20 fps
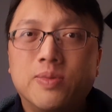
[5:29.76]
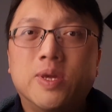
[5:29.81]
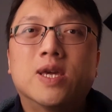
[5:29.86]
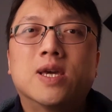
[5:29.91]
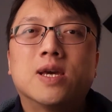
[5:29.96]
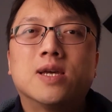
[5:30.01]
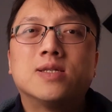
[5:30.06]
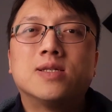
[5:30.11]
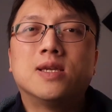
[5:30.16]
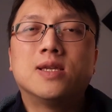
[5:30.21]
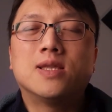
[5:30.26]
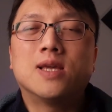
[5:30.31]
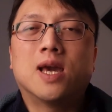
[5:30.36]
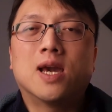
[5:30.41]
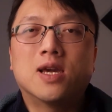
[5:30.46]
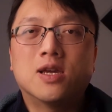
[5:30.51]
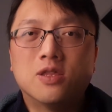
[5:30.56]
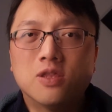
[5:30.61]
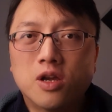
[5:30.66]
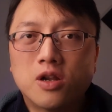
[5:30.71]
because it
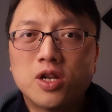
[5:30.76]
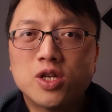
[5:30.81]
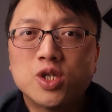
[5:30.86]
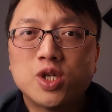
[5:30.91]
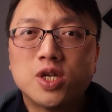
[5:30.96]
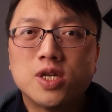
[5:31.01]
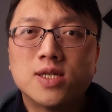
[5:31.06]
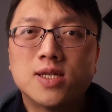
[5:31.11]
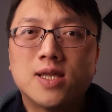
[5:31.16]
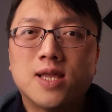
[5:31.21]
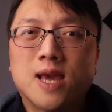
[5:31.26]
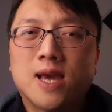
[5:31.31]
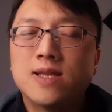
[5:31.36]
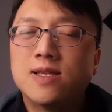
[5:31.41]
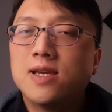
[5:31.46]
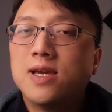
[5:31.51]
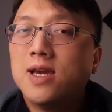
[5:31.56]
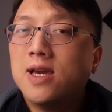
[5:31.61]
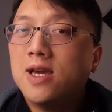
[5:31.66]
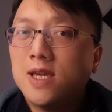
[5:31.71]
acknowledges that
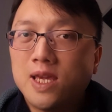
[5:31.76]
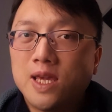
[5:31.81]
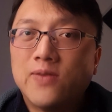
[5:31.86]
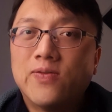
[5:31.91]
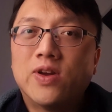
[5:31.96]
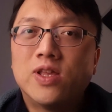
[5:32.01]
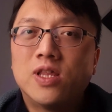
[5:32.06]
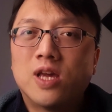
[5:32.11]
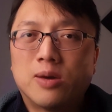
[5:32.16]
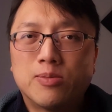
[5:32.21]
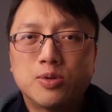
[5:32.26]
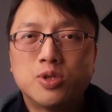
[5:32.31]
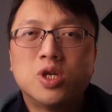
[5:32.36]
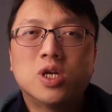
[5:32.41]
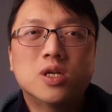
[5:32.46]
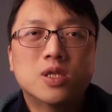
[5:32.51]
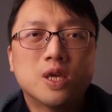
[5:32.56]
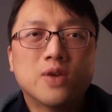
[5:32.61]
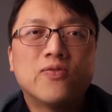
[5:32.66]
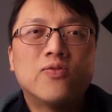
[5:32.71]
even
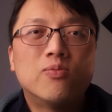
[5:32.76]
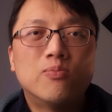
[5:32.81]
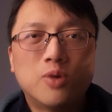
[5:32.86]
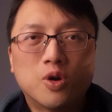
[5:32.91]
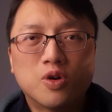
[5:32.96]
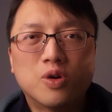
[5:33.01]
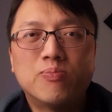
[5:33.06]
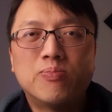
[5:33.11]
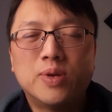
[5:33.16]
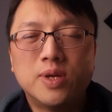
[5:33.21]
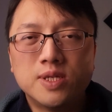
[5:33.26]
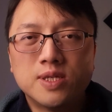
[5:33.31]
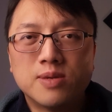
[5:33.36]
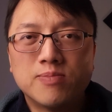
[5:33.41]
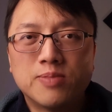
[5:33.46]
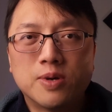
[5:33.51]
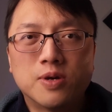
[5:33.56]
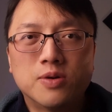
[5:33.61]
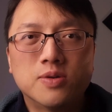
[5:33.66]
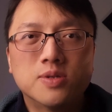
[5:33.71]
objective moral
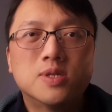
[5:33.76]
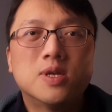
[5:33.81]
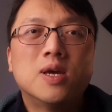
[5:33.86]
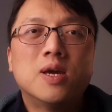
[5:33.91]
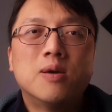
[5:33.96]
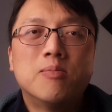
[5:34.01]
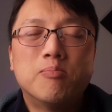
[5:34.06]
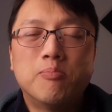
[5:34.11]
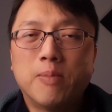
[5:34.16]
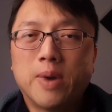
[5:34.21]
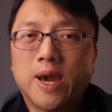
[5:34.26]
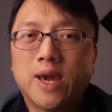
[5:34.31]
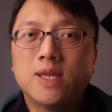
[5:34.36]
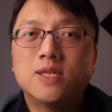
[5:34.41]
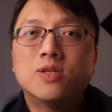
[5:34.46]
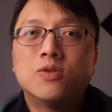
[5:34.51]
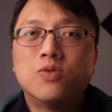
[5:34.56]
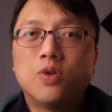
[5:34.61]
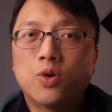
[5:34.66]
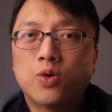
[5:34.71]
principles
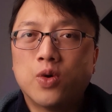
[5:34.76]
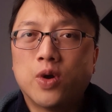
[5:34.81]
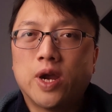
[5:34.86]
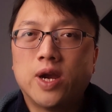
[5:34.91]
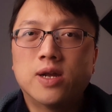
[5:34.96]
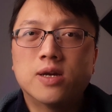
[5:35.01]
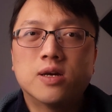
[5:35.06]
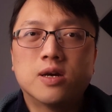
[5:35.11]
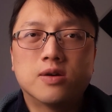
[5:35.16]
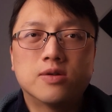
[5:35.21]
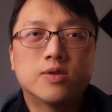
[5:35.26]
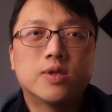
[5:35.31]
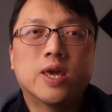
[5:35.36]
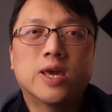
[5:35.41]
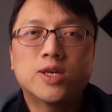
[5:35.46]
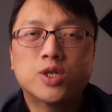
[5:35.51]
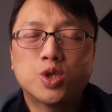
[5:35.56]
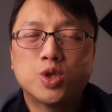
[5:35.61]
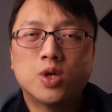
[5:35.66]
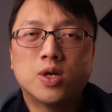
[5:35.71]
might require
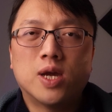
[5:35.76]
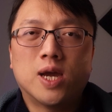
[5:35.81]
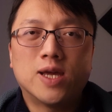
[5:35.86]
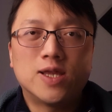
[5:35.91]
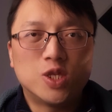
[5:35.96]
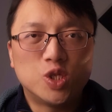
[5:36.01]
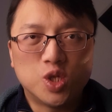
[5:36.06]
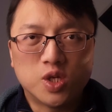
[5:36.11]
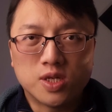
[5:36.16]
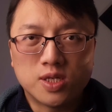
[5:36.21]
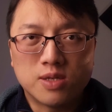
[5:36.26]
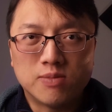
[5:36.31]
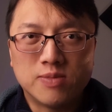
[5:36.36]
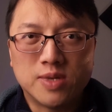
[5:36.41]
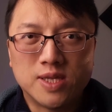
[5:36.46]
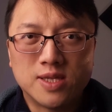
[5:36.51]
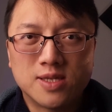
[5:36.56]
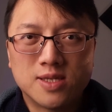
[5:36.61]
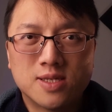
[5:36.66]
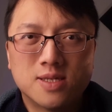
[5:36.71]
contextual
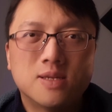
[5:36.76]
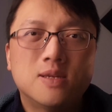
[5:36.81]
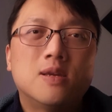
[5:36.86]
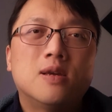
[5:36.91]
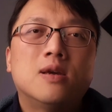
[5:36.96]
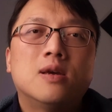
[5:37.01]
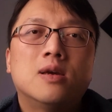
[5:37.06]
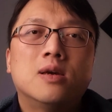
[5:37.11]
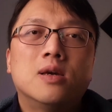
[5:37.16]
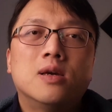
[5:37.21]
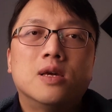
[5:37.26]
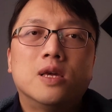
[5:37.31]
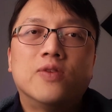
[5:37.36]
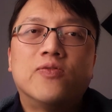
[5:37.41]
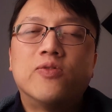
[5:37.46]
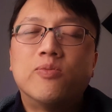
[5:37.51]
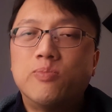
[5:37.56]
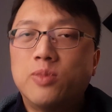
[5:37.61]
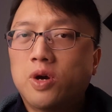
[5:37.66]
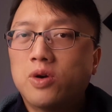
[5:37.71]
adjustments.
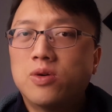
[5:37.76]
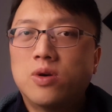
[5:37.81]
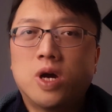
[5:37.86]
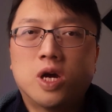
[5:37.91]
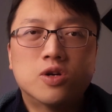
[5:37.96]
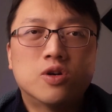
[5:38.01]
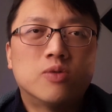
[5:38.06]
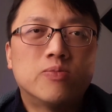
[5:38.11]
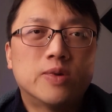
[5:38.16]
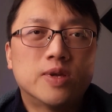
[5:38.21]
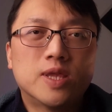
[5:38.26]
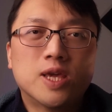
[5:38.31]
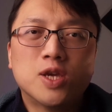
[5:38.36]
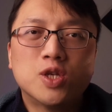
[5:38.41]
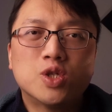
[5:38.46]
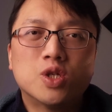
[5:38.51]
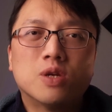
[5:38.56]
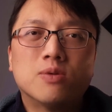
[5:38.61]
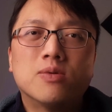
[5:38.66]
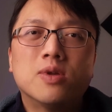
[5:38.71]
If moral
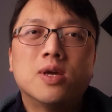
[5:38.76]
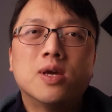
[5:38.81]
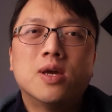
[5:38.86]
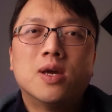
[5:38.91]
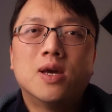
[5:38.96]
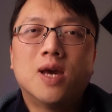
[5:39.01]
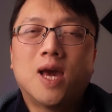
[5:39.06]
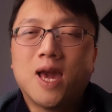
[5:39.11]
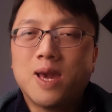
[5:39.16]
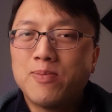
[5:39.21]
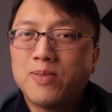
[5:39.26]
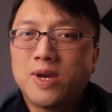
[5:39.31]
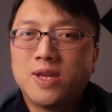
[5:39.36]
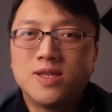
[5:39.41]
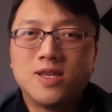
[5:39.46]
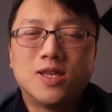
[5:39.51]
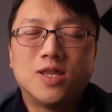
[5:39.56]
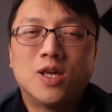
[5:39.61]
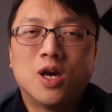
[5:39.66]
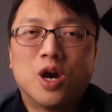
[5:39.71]
accommodation happened
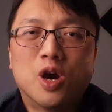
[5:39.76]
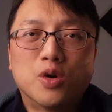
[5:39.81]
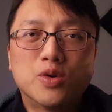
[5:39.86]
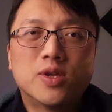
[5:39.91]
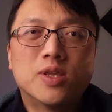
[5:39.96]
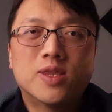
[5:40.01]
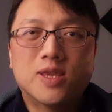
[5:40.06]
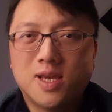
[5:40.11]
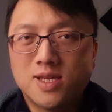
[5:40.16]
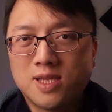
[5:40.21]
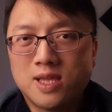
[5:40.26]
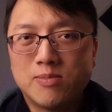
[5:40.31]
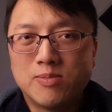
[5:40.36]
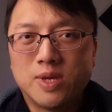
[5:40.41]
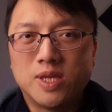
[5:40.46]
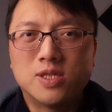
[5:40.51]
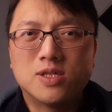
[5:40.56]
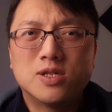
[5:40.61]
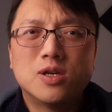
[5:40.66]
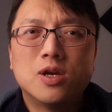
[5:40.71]
in the Old
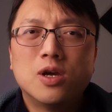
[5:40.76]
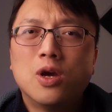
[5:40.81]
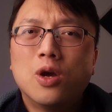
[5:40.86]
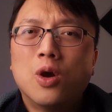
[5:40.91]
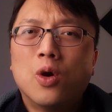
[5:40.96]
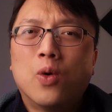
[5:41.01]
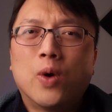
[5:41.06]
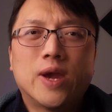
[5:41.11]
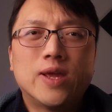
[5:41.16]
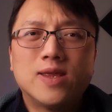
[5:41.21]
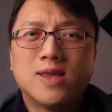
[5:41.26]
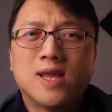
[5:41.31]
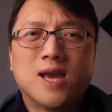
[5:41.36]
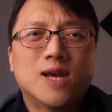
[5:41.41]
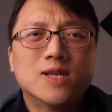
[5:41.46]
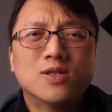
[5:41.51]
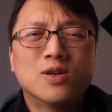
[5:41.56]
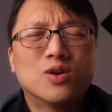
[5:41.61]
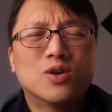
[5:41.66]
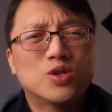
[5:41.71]
Testament, why
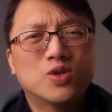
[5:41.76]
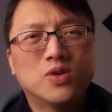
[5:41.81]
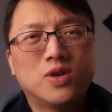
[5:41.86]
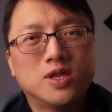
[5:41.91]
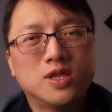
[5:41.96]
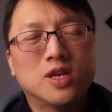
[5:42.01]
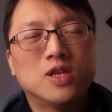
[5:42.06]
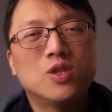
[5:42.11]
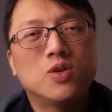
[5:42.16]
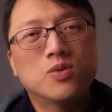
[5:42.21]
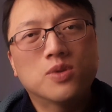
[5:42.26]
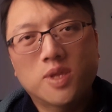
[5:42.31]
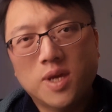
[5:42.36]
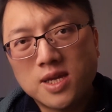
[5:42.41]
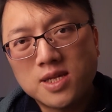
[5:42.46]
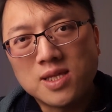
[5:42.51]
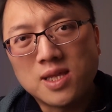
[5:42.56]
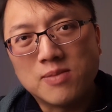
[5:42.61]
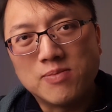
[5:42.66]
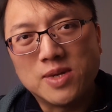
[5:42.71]
not also in the New
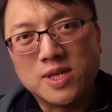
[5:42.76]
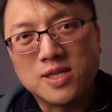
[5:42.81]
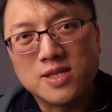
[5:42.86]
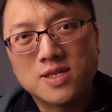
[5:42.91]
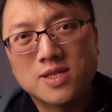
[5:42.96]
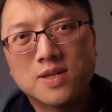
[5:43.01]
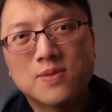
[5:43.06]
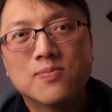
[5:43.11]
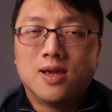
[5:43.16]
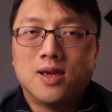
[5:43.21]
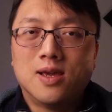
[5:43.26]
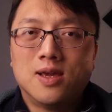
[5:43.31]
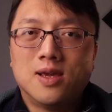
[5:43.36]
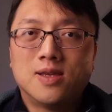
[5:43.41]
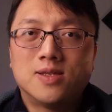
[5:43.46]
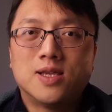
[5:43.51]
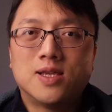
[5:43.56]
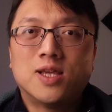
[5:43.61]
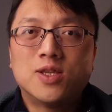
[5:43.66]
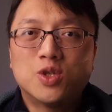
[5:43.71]
Testament?
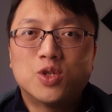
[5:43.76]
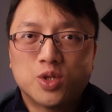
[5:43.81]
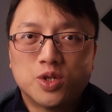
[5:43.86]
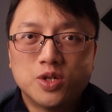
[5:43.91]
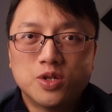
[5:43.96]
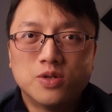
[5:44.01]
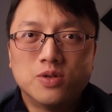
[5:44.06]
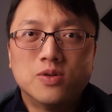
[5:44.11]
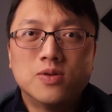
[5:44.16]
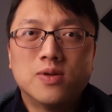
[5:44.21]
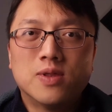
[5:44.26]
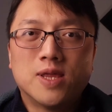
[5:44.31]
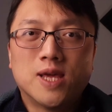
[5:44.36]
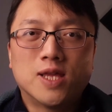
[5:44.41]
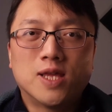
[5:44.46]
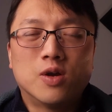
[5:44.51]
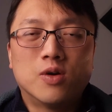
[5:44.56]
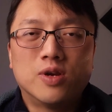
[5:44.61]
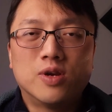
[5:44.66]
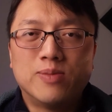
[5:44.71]
Is it true
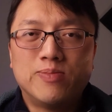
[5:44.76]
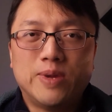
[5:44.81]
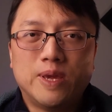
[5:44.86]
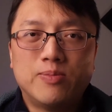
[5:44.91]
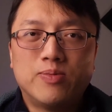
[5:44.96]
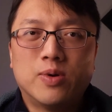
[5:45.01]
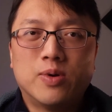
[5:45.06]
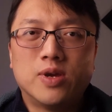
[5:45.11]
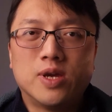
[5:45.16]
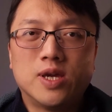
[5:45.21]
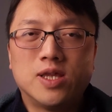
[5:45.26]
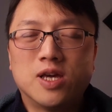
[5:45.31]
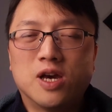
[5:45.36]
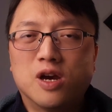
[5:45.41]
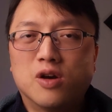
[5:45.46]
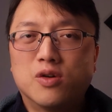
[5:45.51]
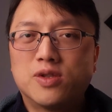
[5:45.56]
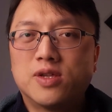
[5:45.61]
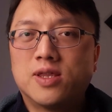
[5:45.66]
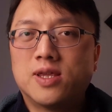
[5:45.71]
that only people in the
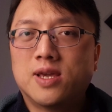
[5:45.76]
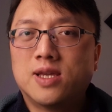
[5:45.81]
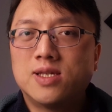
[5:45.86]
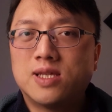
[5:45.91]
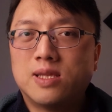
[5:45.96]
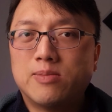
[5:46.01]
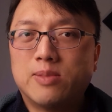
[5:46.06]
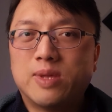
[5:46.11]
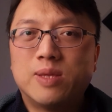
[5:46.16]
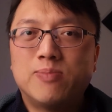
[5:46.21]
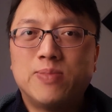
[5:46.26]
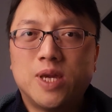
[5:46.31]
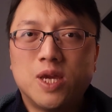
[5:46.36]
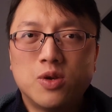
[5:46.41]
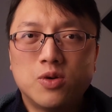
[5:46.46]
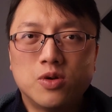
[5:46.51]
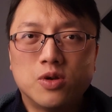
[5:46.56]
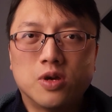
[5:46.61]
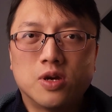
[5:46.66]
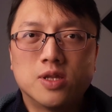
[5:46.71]
Old Testament
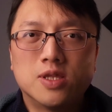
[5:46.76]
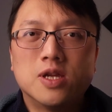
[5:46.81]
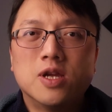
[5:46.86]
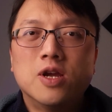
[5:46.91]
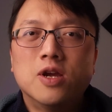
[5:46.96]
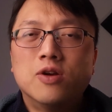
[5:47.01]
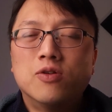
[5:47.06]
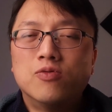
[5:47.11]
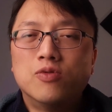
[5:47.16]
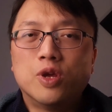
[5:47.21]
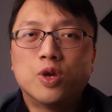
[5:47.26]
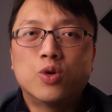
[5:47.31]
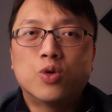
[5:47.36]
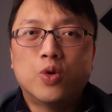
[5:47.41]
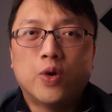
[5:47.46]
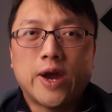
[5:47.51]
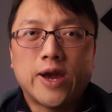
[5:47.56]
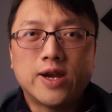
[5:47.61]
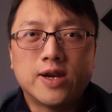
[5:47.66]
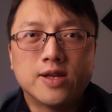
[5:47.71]
period
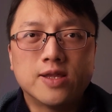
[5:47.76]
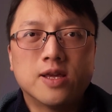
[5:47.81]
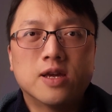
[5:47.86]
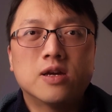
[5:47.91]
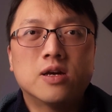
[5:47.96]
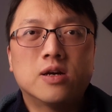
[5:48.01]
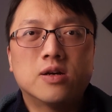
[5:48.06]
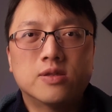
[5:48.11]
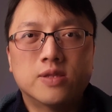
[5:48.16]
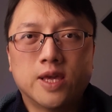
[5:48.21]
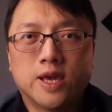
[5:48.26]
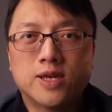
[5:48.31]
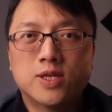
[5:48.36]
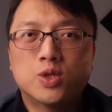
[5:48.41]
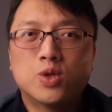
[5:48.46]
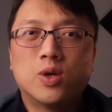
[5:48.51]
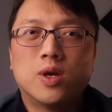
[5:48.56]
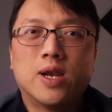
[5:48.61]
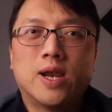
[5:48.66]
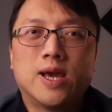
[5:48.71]
required
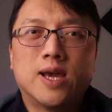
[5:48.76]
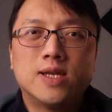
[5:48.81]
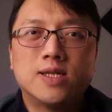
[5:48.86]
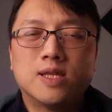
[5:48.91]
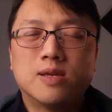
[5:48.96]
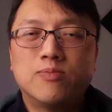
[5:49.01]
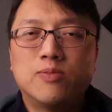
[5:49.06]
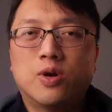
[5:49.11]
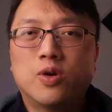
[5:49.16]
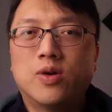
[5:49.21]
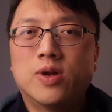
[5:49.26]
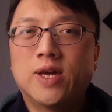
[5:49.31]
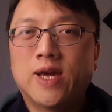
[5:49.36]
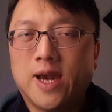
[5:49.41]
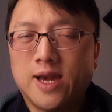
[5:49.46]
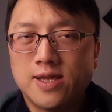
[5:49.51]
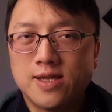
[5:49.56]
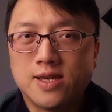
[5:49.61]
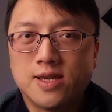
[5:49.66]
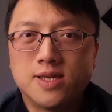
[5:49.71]
contextualized moral
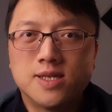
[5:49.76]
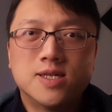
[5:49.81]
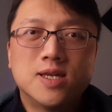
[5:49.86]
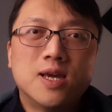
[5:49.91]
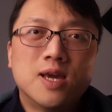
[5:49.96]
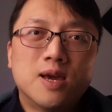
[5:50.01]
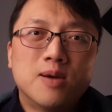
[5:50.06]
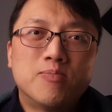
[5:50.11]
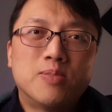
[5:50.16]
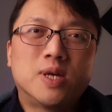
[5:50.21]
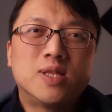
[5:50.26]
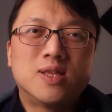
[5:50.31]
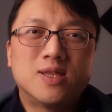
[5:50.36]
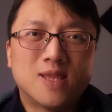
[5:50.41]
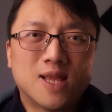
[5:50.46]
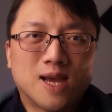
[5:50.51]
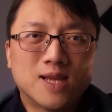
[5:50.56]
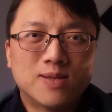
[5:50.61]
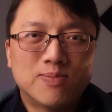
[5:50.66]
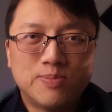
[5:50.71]
guidance, but
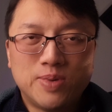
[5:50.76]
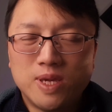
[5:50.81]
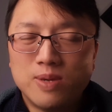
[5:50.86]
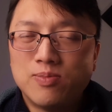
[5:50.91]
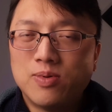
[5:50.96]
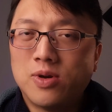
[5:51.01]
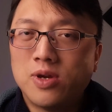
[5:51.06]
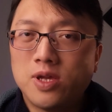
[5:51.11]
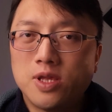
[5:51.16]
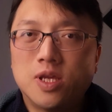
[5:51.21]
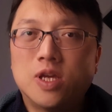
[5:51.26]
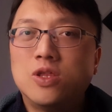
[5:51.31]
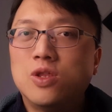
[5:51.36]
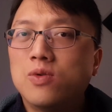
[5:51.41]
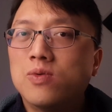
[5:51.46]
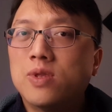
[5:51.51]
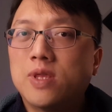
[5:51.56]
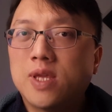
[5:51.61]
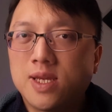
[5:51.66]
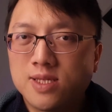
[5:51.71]
not people in the
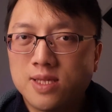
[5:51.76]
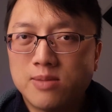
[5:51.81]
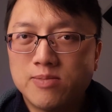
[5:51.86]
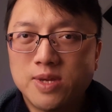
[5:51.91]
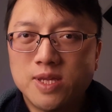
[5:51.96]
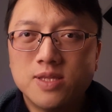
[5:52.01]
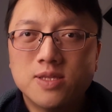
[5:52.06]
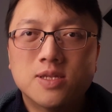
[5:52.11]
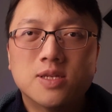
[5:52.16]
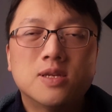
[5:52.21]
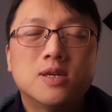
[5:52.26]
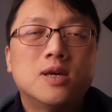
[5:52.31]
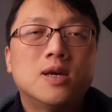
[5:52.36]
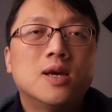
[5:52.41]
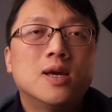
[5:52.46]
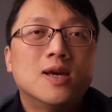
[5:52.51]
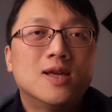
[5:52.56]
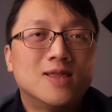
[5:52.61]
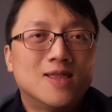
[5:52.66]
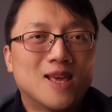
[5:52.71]
New Testament?
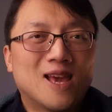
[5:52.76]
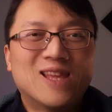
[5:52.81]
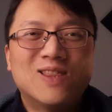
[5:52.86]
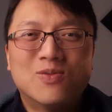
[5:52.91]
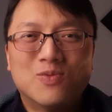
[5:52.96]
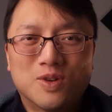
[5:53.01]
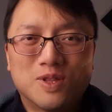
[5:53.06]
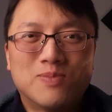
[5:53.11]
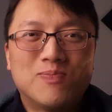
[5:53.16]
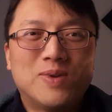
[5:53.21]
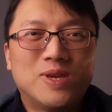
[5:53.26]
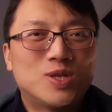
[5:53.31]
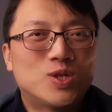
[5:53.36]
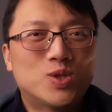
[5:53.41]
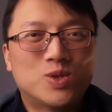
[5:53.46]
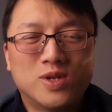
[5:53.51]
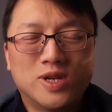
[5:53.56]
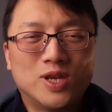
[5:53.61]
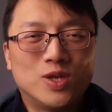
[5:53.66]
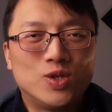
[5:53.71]
That would be
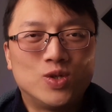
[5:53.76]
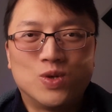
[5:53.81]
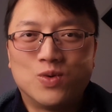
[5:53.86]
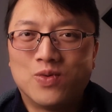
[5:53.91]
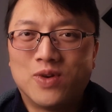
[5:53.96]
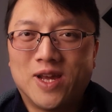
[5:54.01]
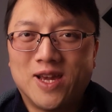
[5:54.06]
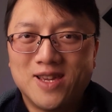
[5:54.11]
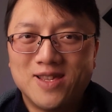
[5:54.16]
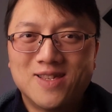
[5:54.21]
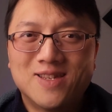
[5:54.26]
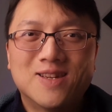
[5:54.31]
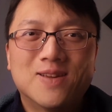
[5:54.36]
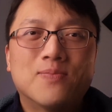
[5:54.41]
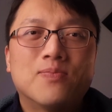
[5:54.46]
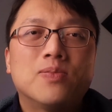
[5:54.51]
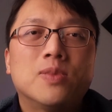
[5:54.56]
strange, right?